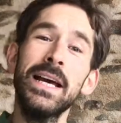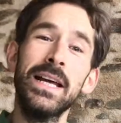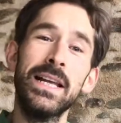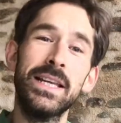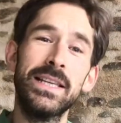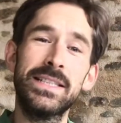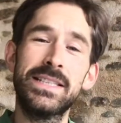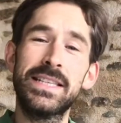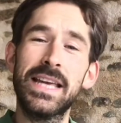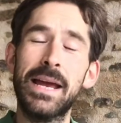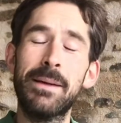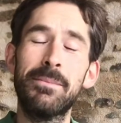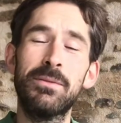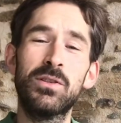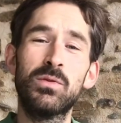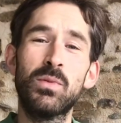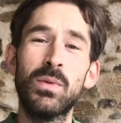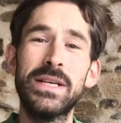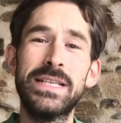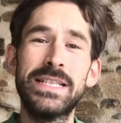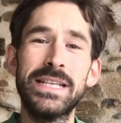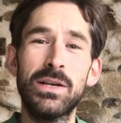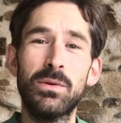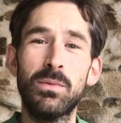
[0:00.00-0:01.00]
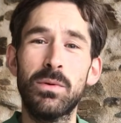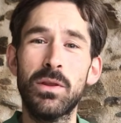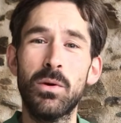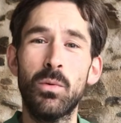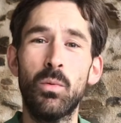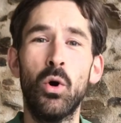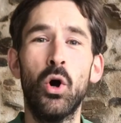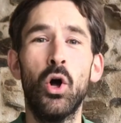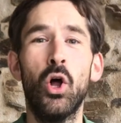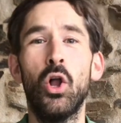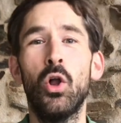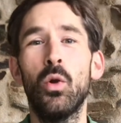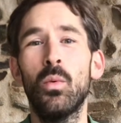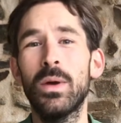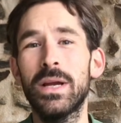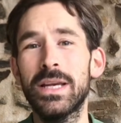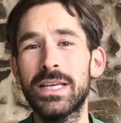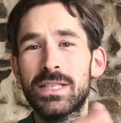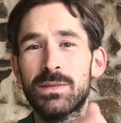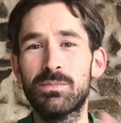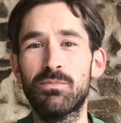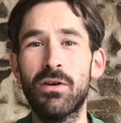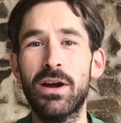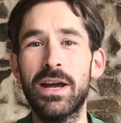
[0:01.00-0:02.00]
The same as we did with the wall, we
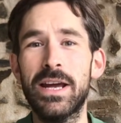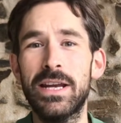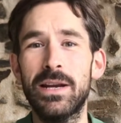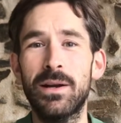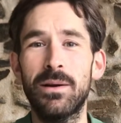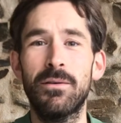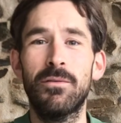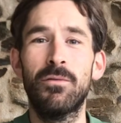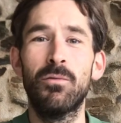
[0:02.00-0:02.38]
sprayed it with